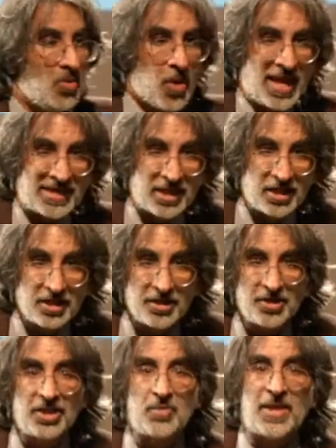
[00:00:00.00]
why
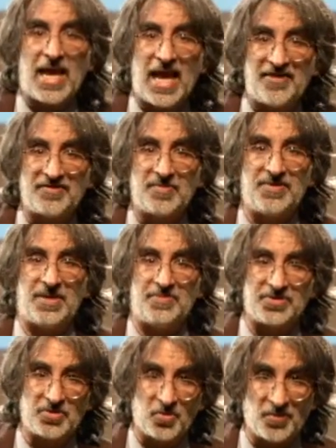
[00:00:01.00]
clearly we have to be
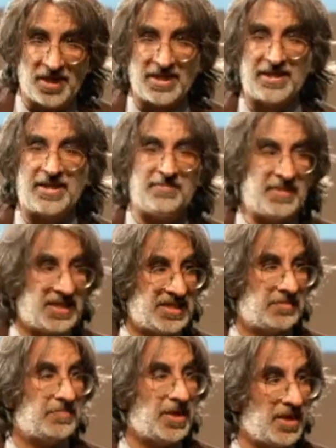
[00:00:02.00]
able to regulate money
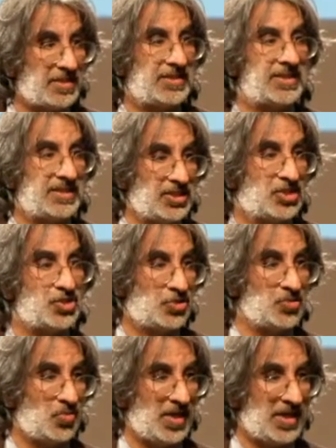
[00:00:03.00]
in politics in certain